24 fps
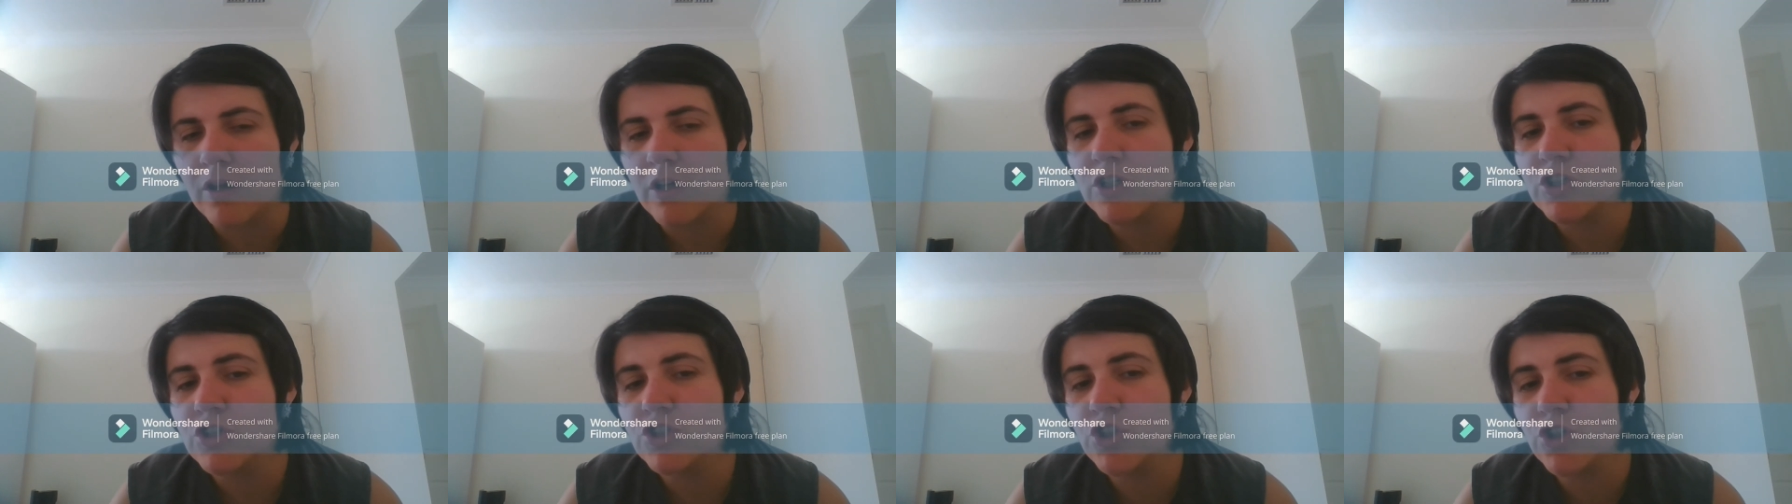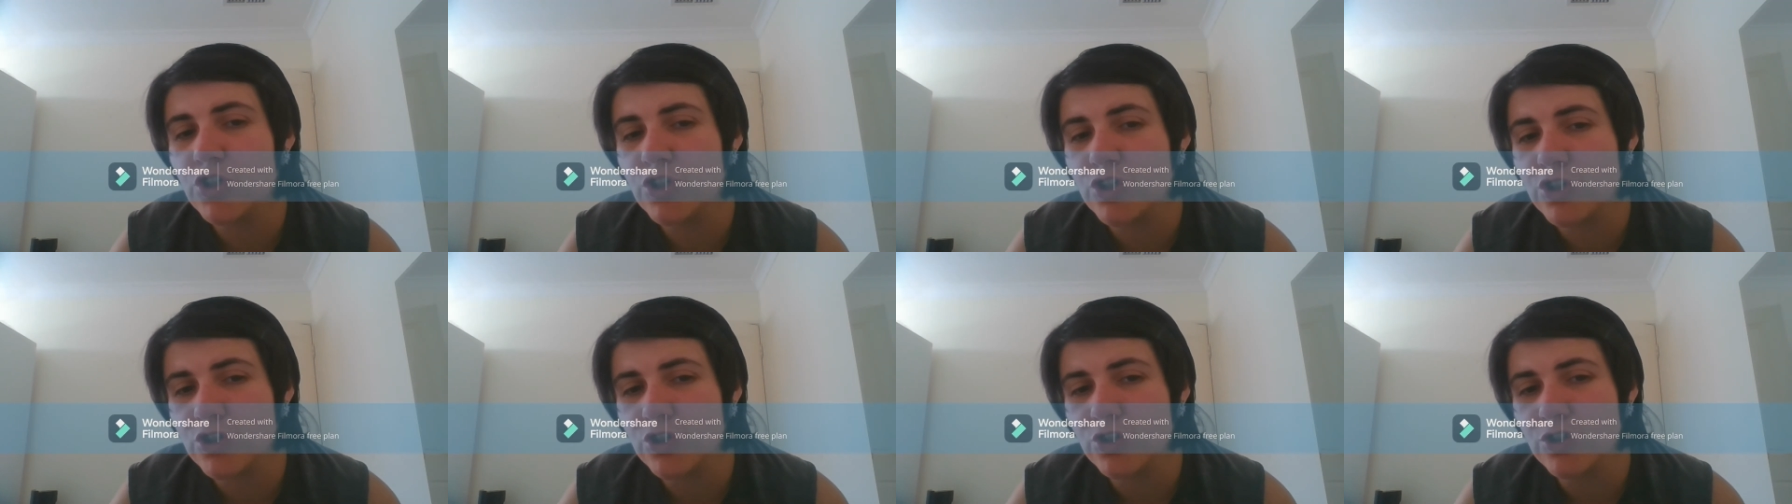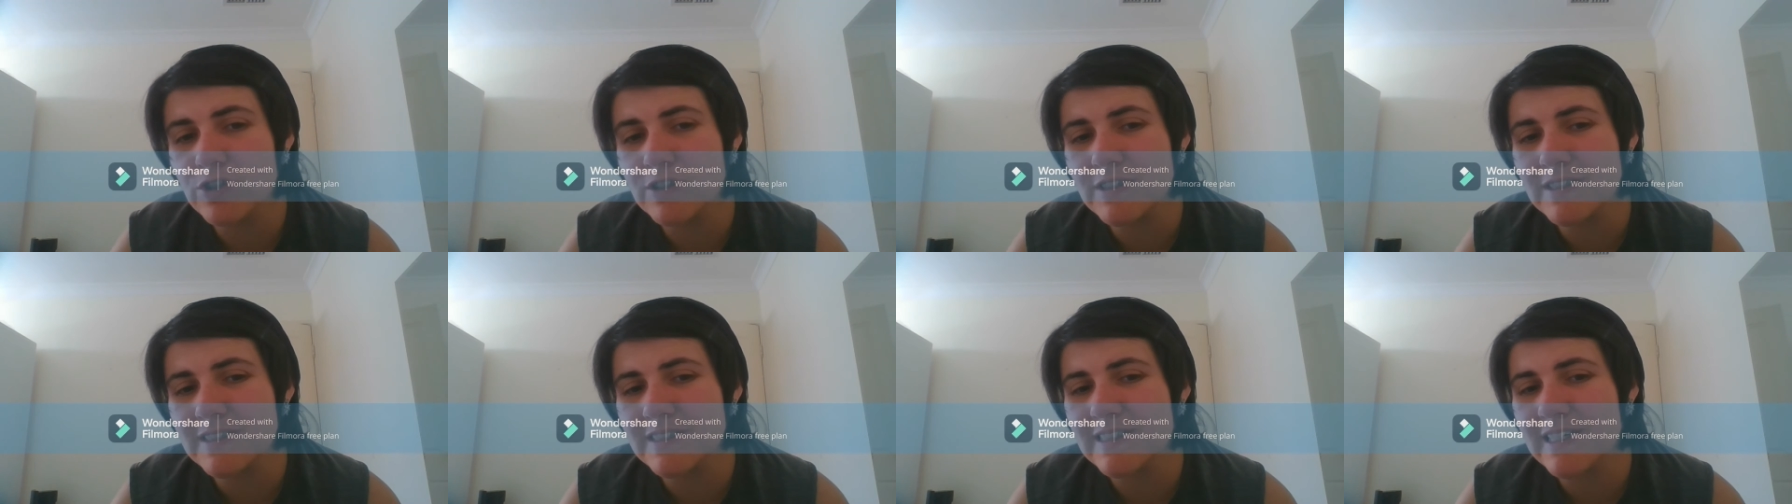So it's good
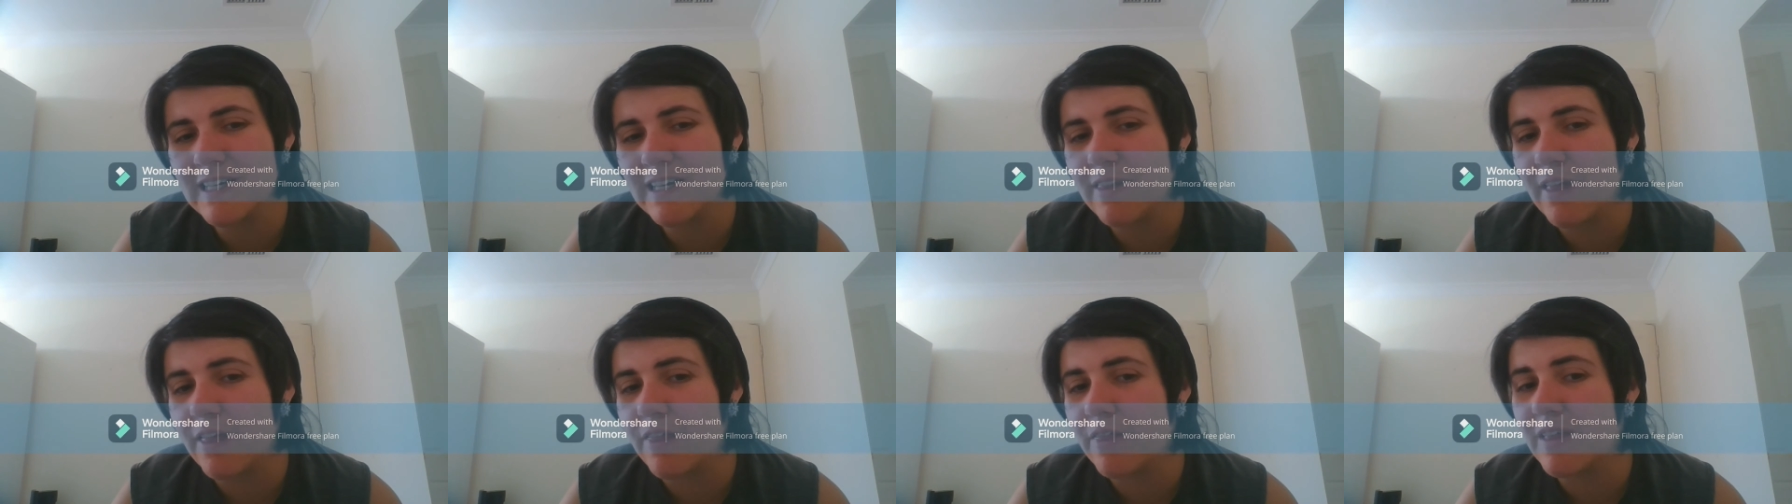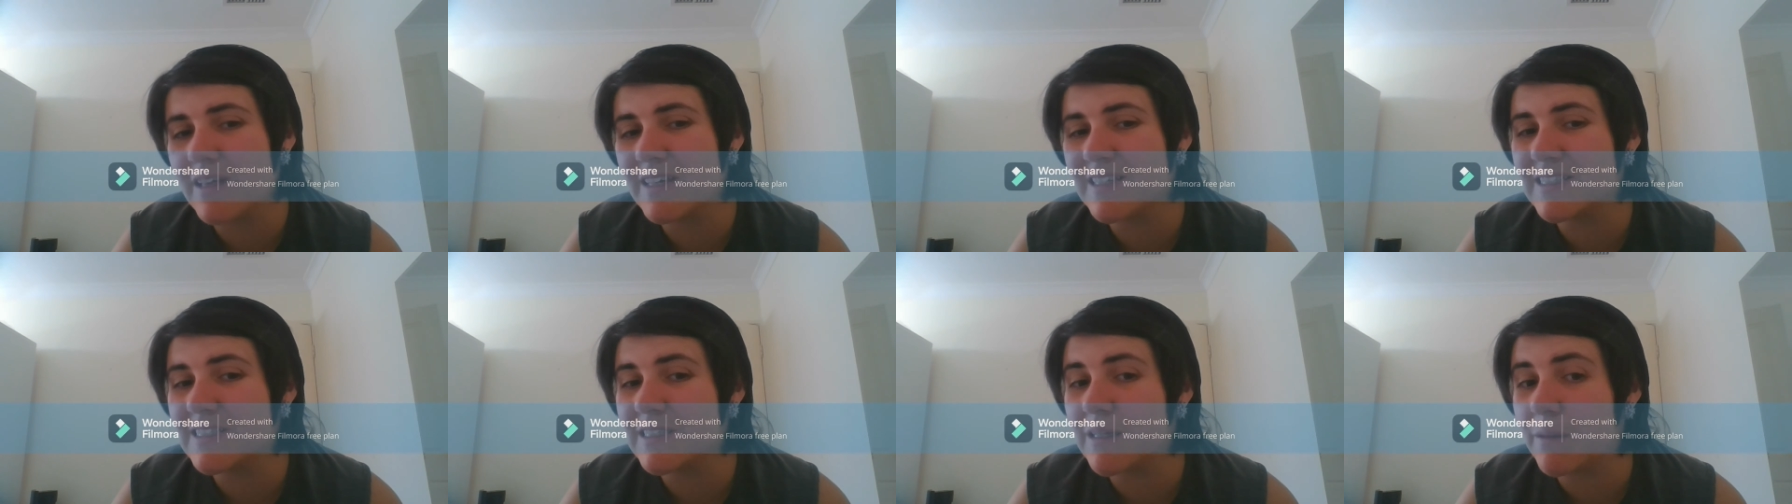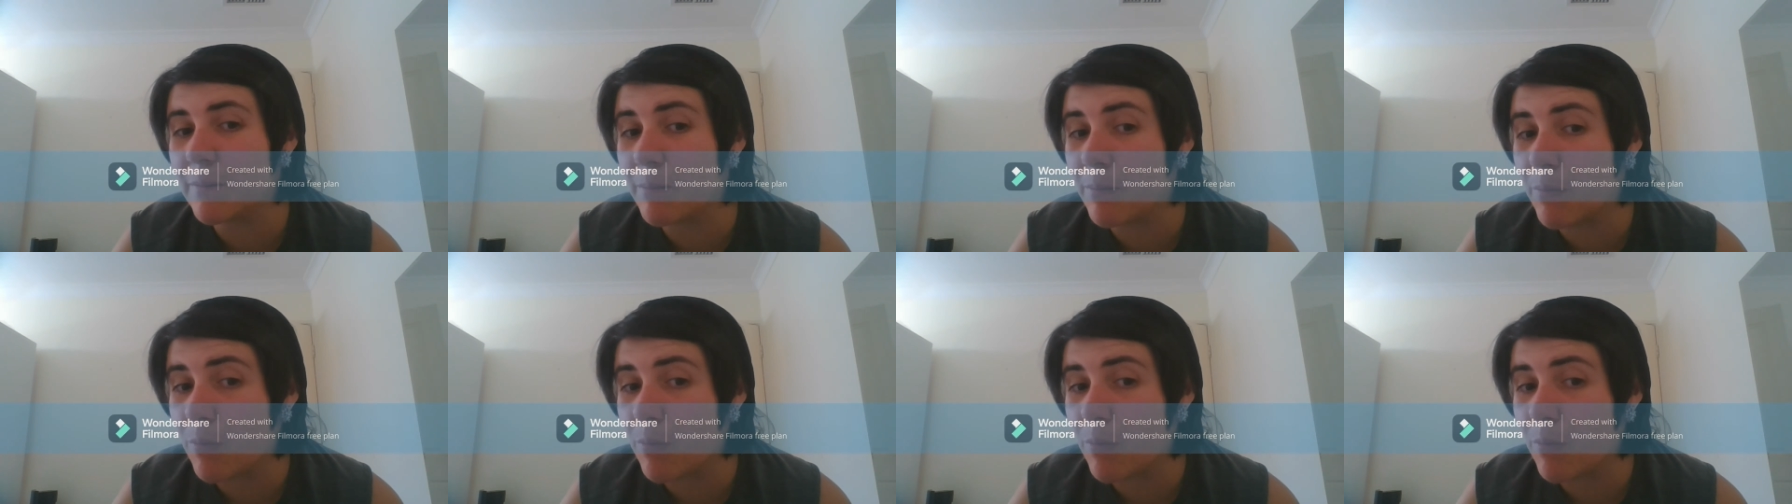to see that there's some